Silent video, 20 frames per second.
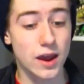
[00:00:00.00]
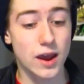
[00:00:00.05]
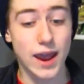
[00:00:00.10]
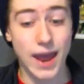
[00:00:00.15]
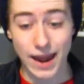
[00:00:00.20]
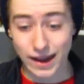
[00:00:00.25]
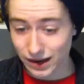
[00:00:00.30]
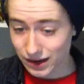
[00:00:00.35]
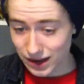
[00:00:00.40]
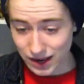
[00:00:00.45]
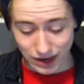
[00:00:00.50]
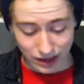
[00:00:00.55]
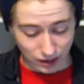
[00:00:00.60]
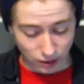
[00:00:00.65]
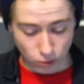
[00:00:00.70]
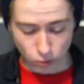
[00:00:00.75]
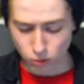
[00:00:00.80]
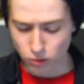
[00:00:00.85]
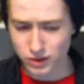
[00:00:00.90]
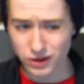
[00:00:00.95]

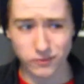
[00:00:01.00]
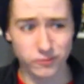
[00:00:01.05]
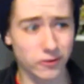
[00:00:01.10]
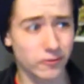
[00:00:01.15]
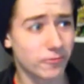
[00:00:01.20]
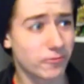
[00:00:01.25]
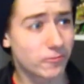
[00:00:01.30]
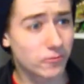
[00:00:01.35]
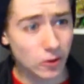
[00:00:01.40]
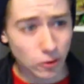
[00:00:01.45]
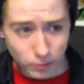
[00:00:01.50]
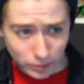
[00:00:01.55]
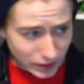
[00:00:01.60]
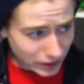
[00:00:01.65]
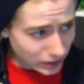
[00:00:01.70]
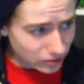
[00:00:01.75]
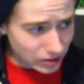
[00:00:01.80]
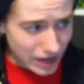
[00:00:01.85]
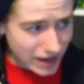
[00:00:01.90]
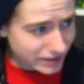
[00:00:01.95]
editing or even
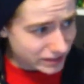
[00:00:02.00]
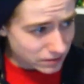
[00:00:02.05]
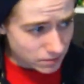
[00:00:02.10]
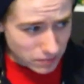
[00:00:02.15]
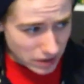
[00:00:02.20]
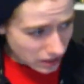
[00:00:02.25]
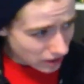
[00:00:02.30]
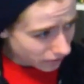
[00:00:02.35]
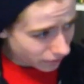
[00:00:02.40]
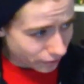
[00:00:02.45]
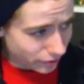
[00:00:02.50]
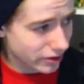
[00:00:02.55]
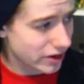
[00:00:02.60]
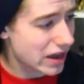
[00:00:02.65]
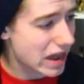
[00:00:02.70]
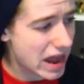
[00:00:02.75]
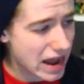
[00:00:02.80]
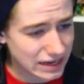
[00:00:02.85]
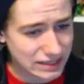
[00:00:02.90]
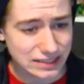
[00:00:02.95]
filming last minute for the
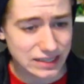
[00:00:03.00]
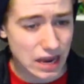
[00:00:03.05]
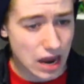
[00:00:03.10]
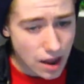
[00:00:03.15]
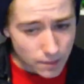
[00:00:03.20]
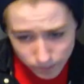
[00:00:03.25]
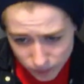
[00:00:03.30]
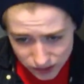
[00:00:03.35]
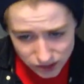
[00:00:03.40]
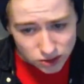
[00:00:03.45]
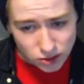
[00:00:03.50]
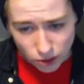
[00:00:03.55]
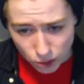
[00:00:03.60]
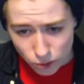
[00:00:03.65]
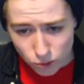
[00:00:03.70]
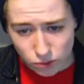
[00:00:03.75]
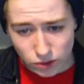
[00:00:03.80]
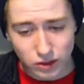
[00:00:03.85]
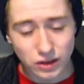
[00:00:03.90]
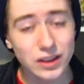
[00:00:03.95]
next
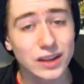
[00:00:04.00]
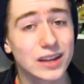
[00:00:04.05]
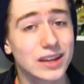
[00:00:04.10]
episode.